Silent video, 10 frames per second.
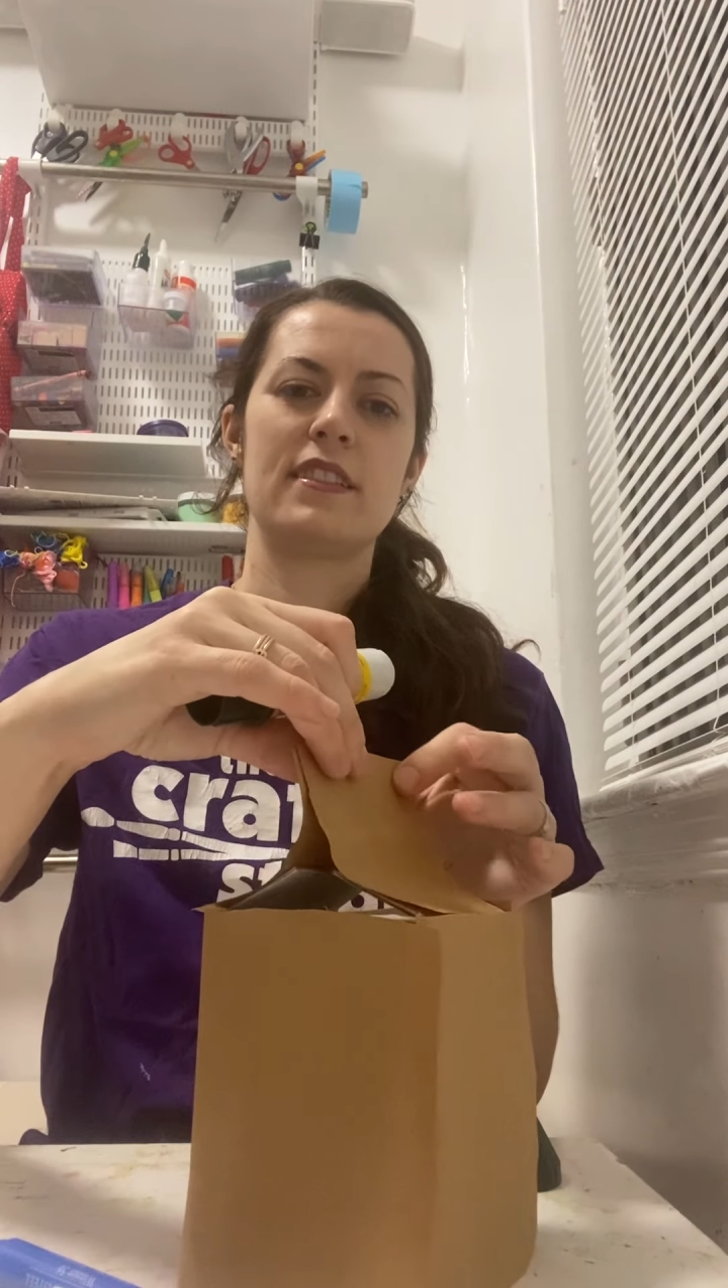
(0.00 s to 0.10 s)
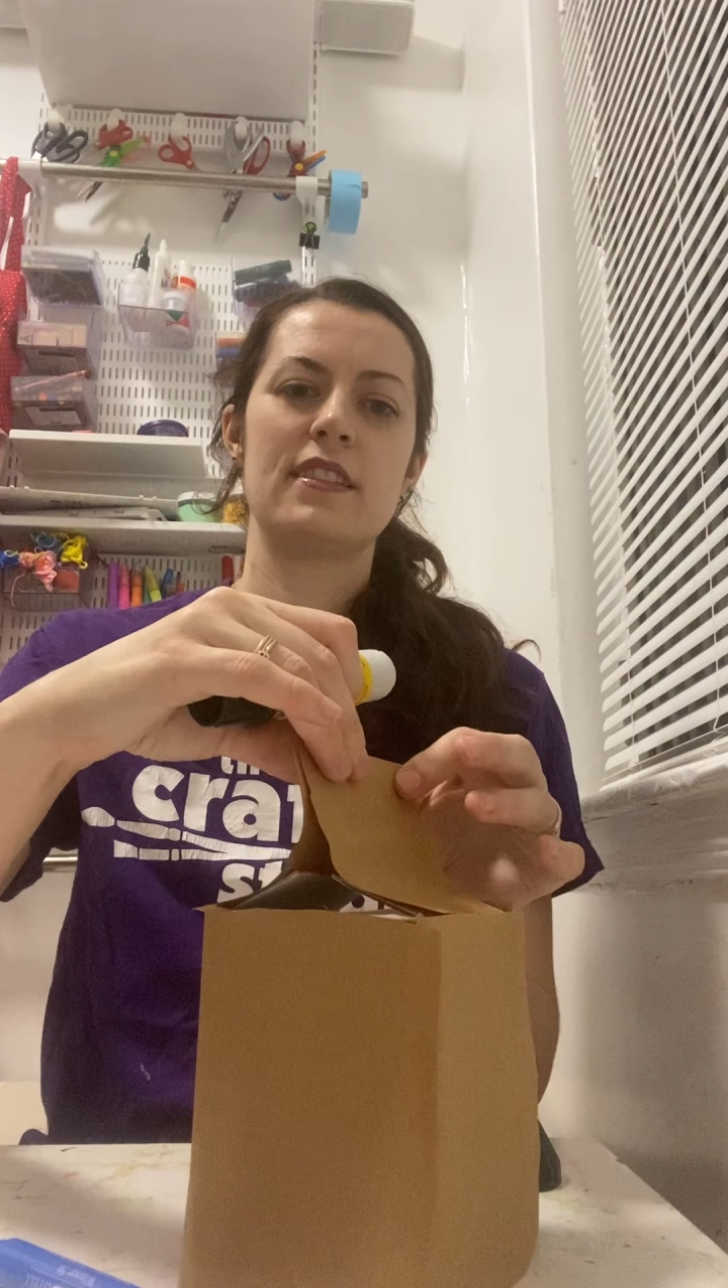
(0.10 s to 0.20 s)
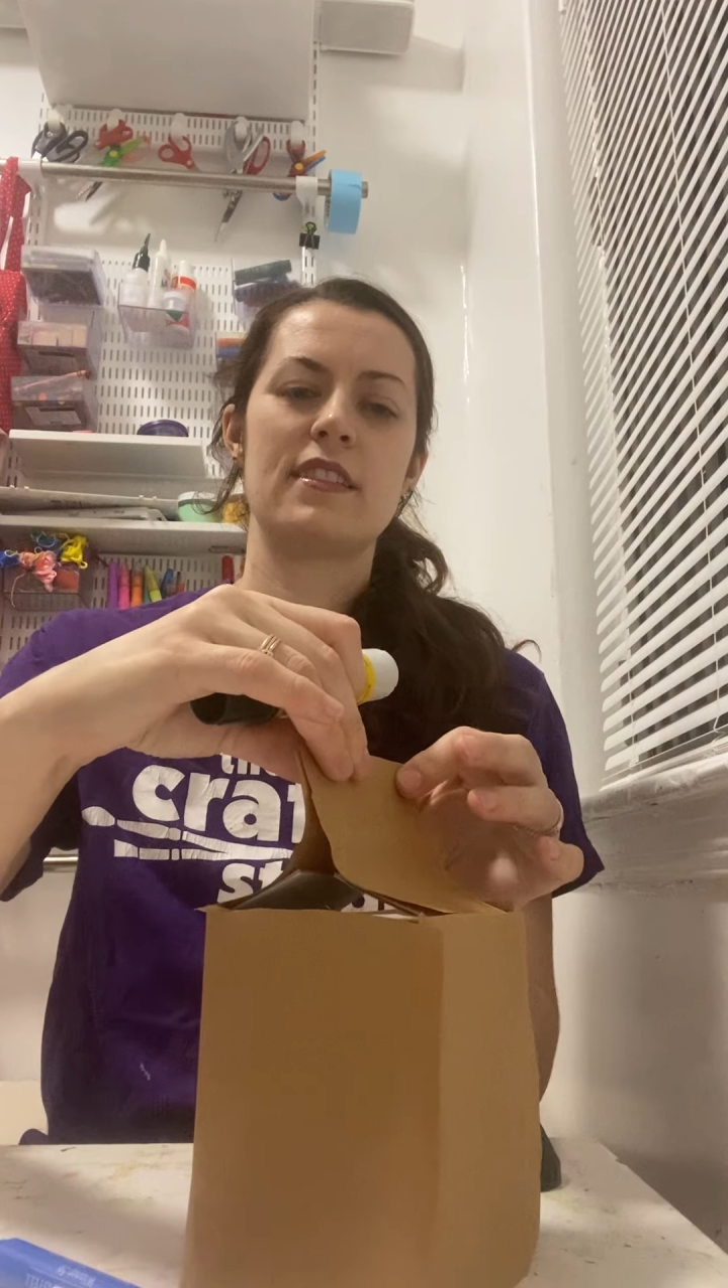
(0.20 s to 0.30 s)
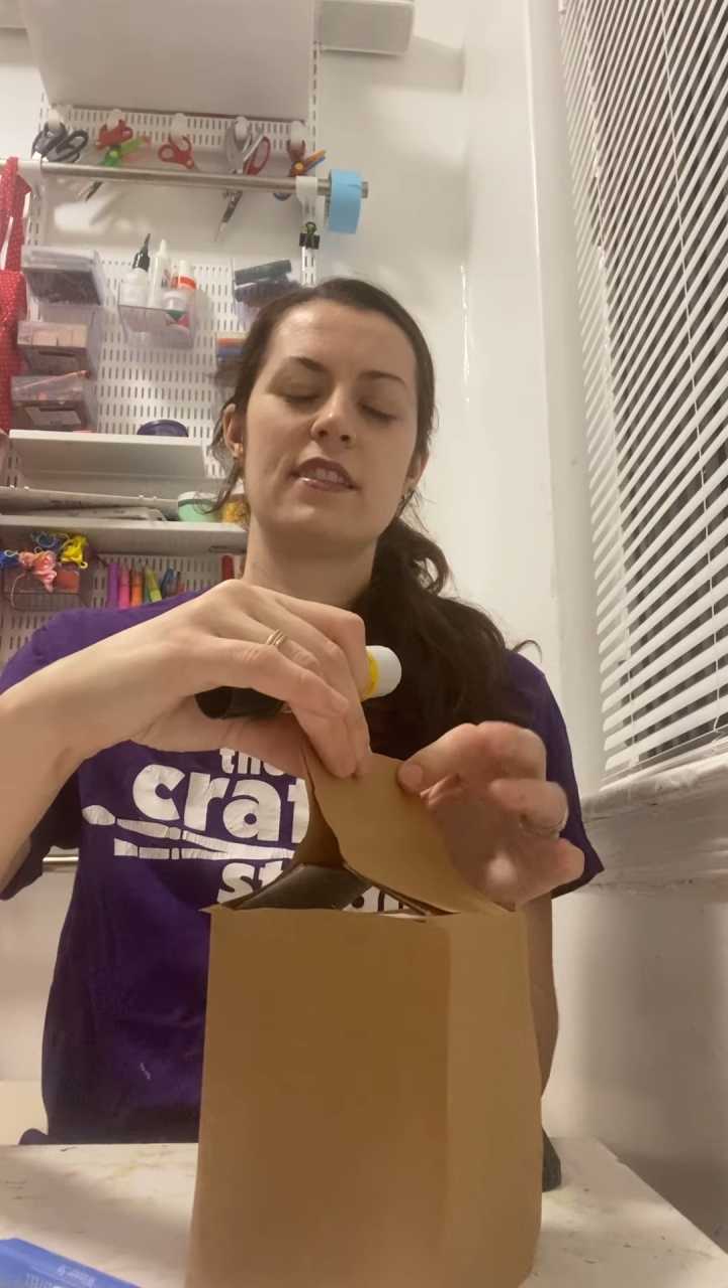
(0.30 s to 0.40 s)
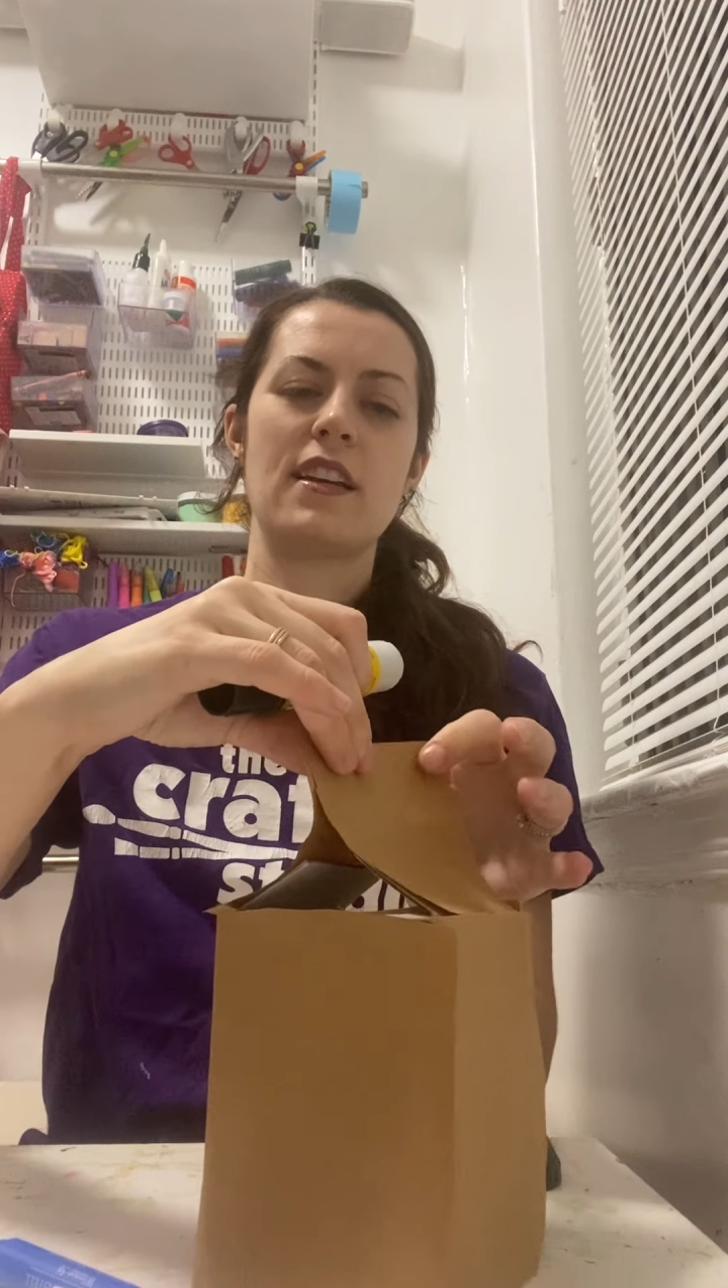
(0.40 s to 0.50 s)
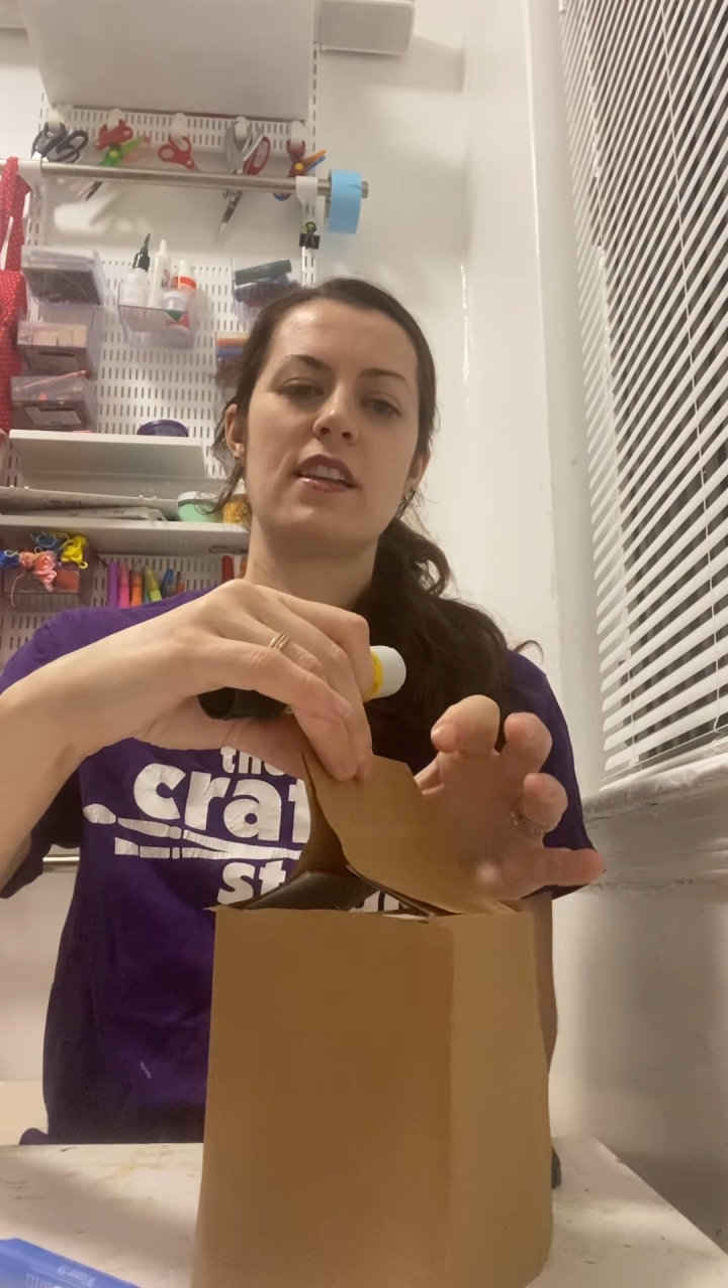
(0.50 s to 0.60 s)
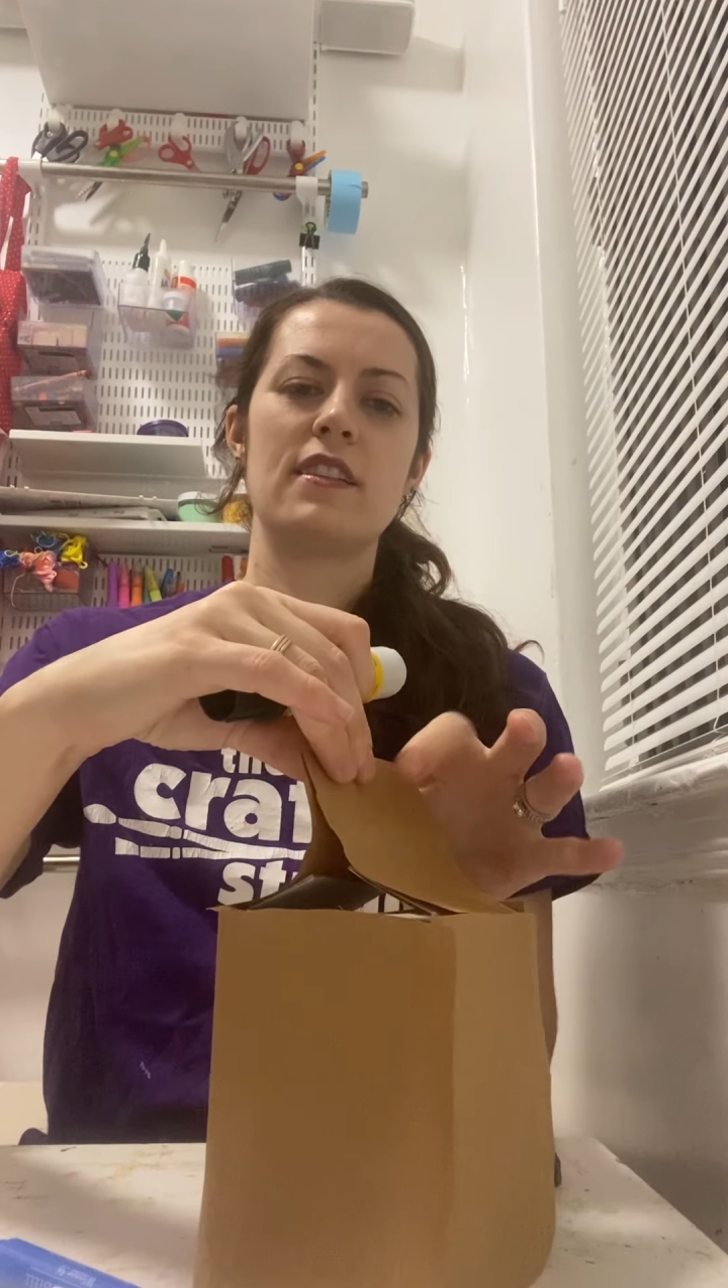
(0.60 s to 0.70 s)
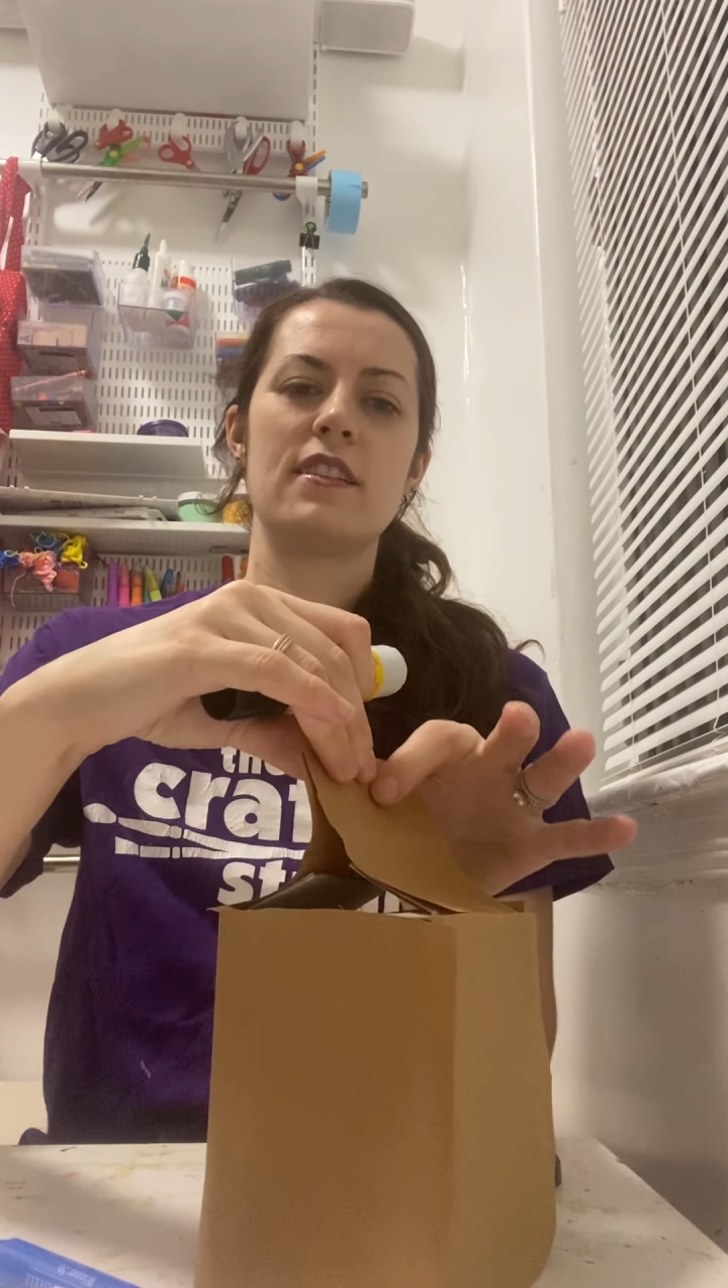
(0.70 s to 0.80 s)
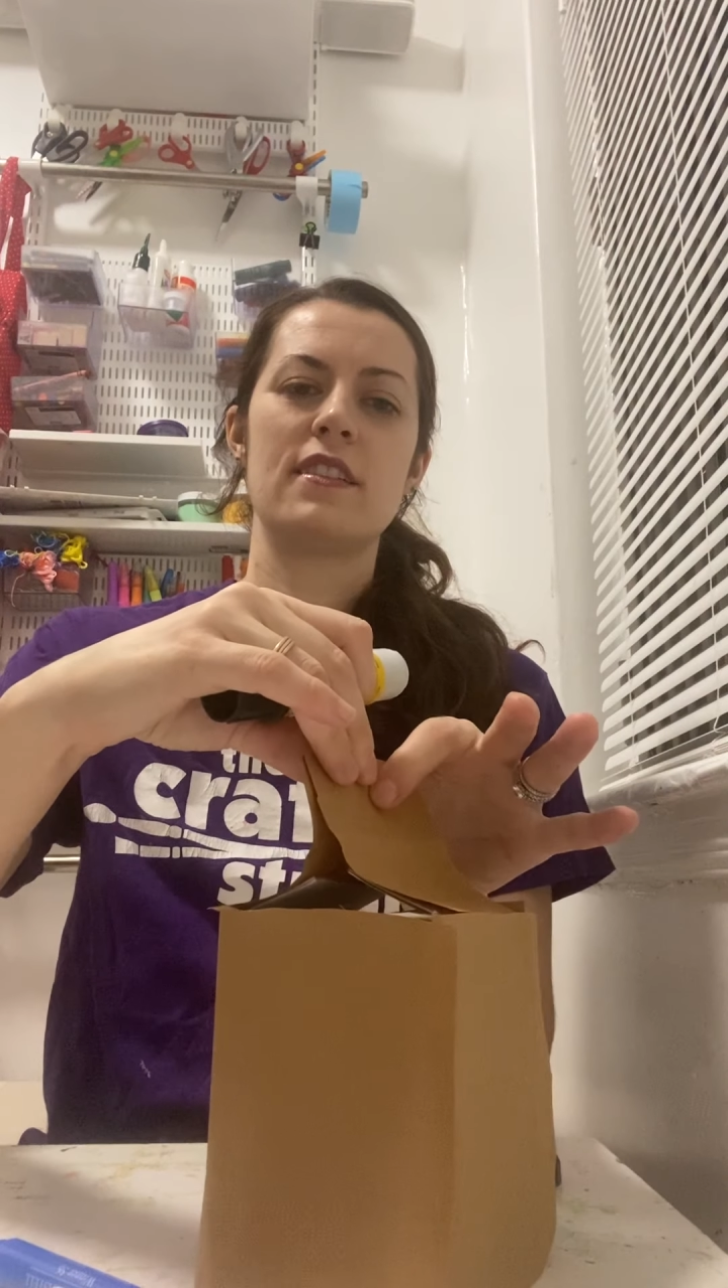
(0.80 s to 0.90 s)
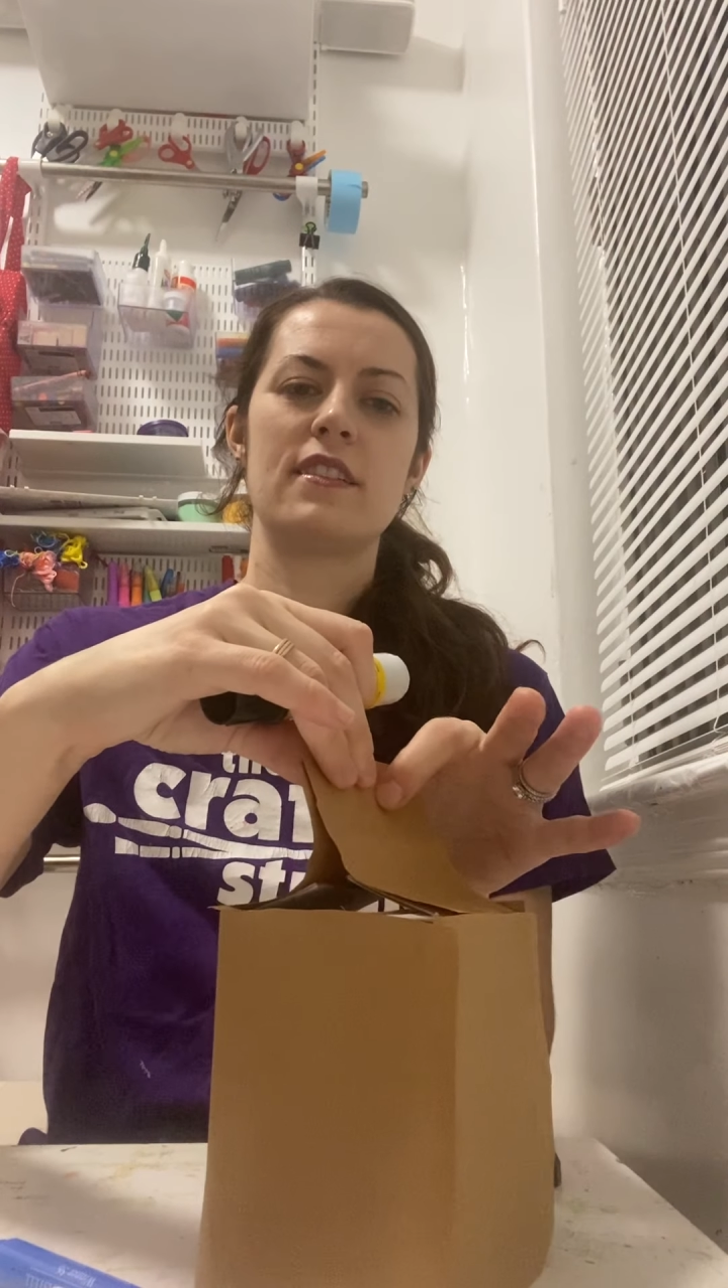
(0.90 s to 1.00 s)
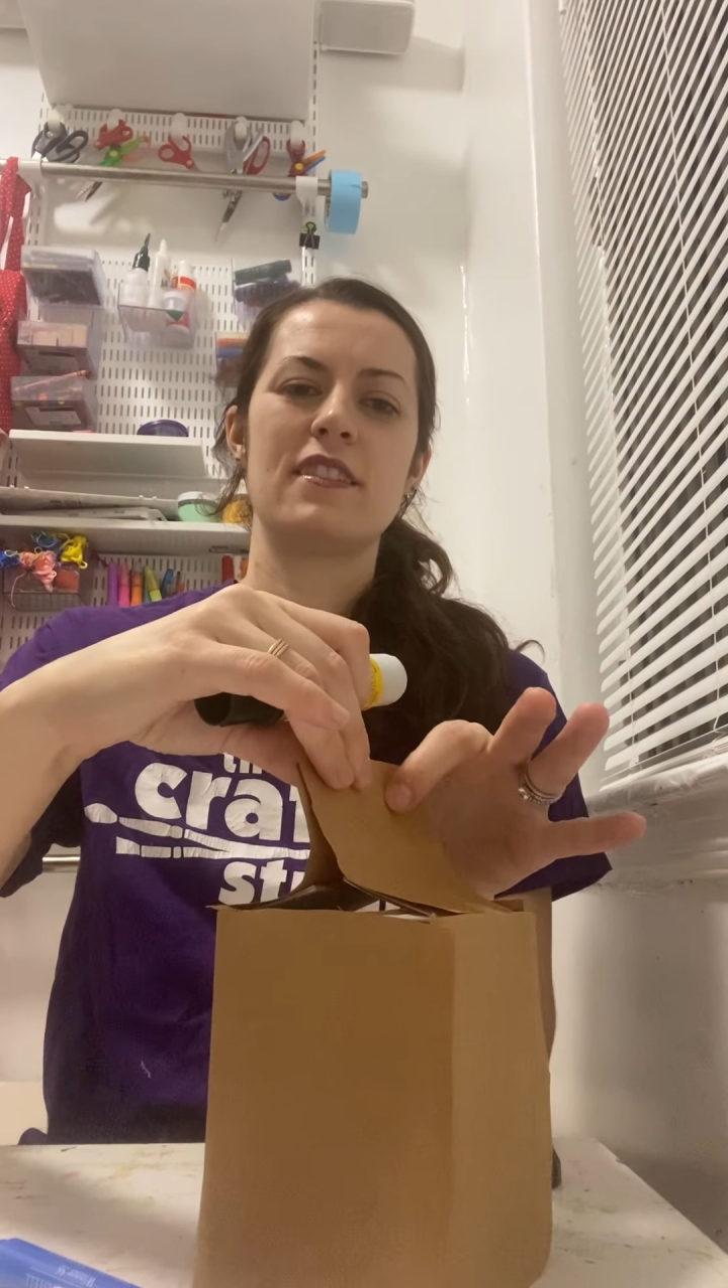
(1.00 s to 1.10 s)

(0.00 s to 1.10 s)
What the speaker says: sun,